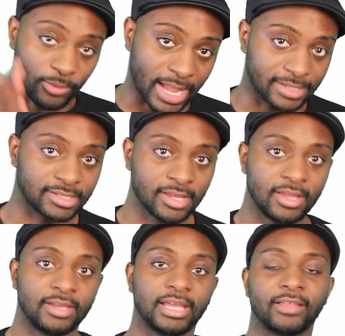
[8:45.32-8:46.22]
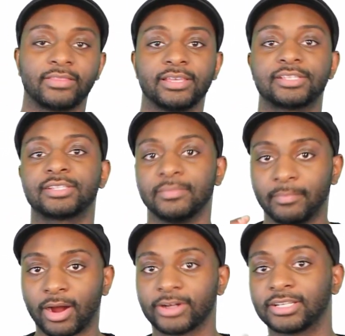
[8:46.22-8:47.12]
US. Now this
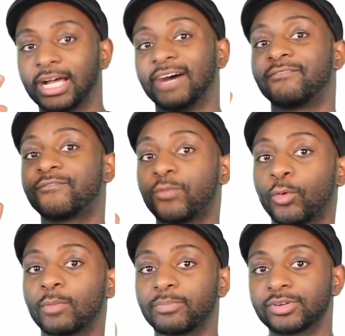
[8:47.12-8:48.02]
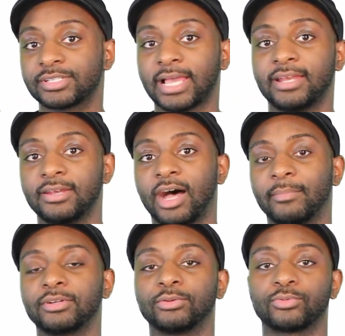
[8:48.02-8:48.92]
marked a 4%
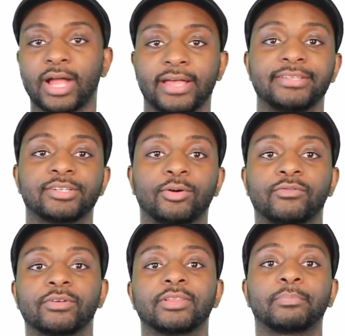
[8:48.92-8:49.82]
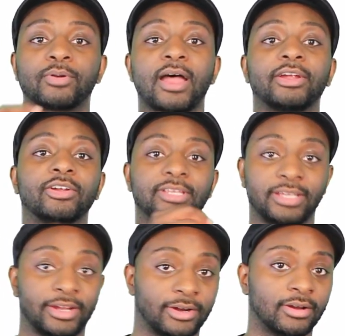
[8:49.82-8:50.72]
nominal rise over the prior
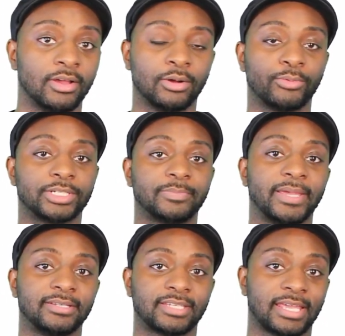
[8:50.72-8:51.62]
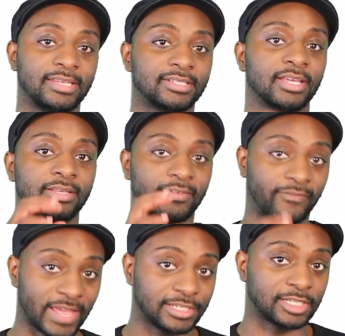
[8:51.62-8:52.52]
year, which maintains
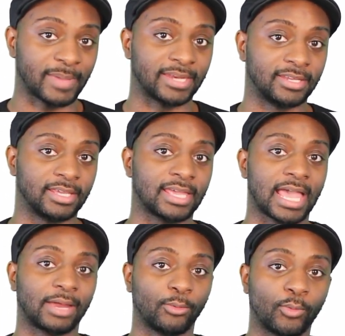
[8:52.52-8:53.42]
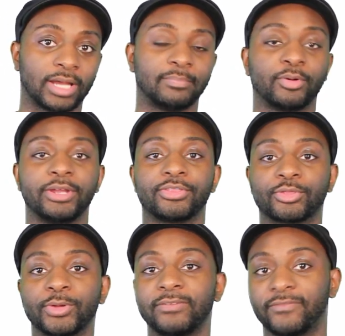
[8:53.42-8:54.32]
defense spending at
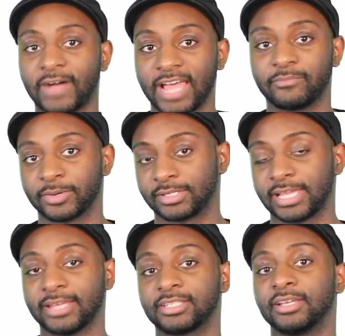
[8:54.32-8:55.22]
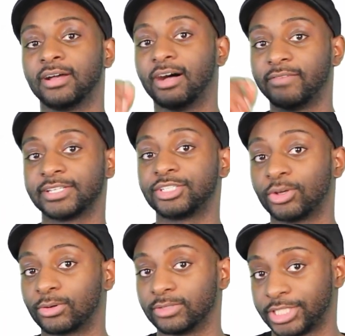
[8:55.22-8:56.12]
1.35% of its total